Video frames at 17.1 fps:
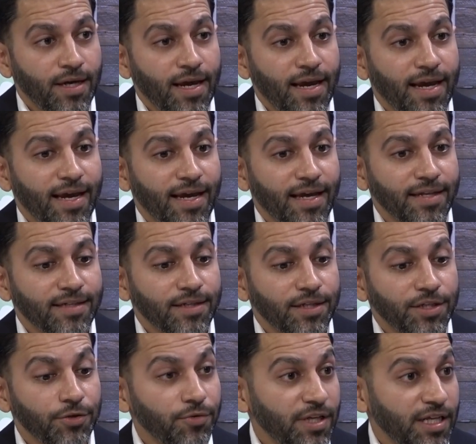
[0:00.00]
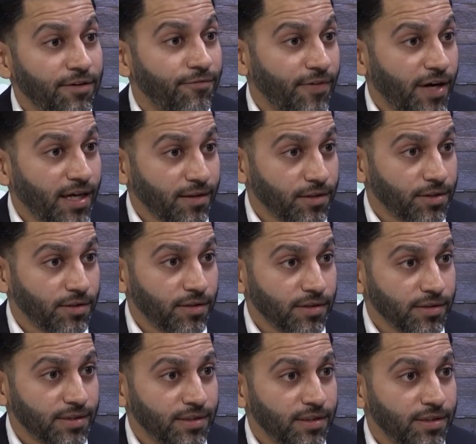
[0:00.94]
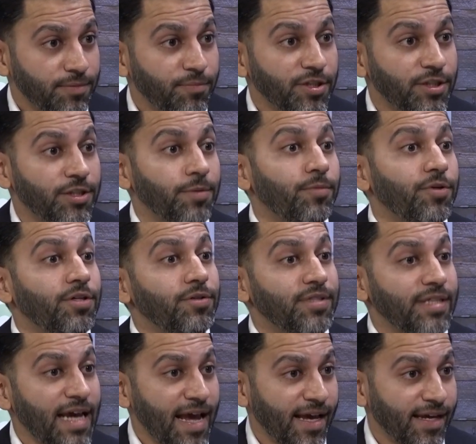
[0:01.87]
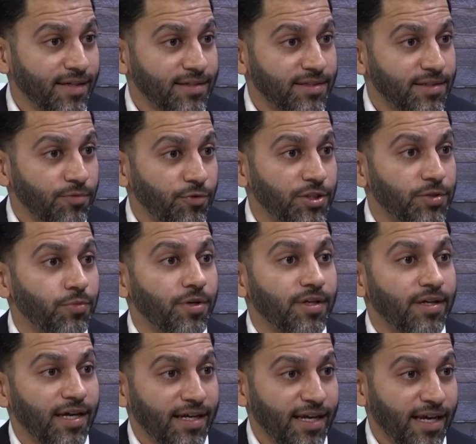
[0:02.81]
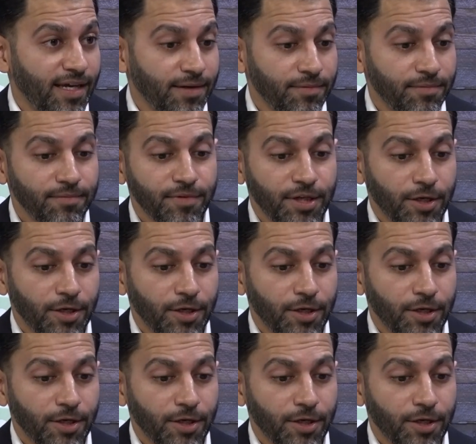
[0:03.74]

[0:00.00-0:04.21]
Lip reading: And you need follicles to produce eggs, which would, again,